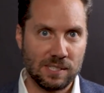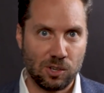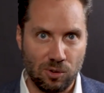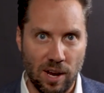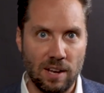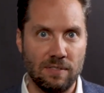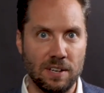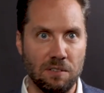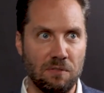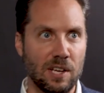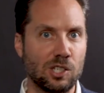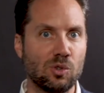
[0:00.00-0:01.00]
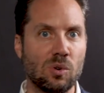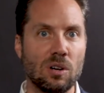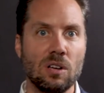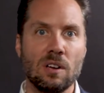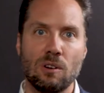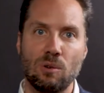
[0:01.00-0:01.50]
creative individual
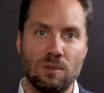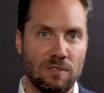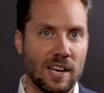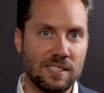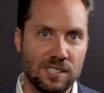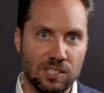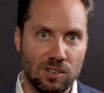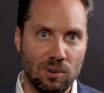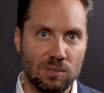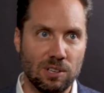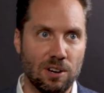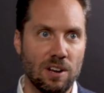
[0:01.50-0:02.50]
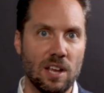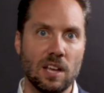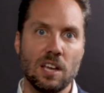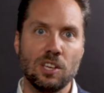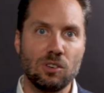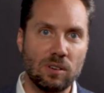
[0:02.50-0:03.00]
who invests in your own learning,
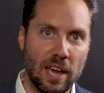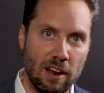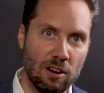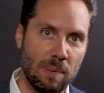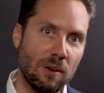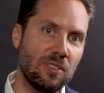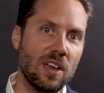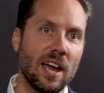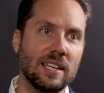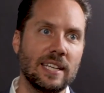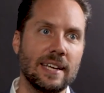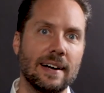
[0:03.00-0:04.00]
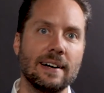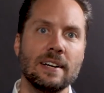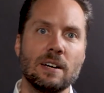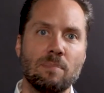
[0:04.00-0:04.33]
you care about the idea,